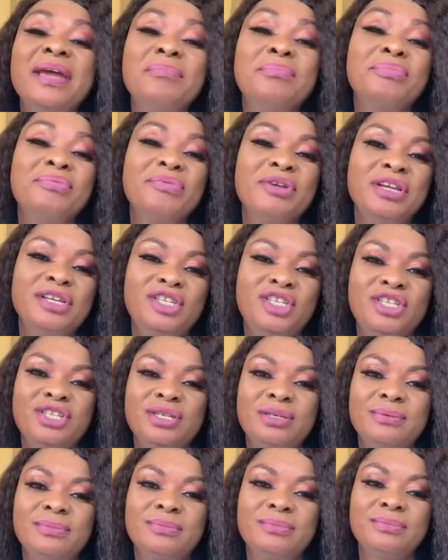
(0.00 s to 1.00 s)
a
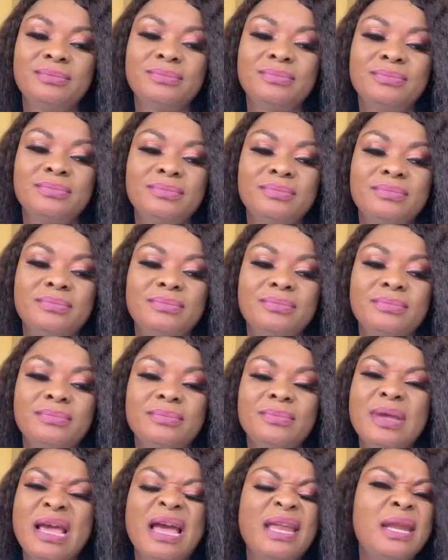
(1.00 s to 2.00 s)
bridge
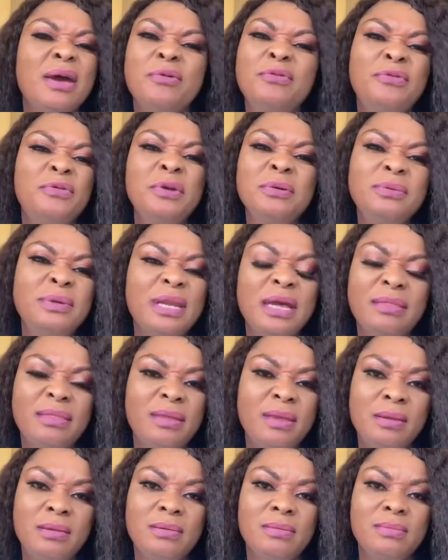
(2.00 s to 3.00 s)
and I'll feel
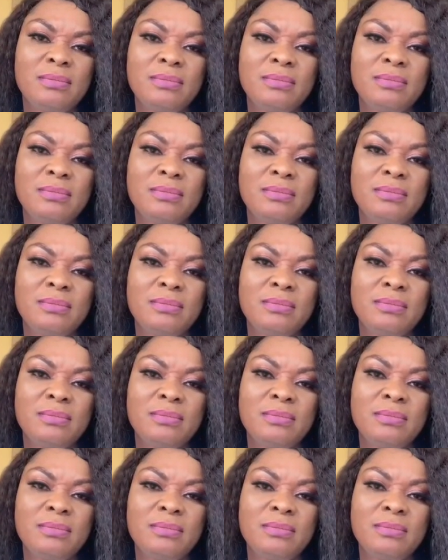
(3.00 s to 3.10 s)
nothing.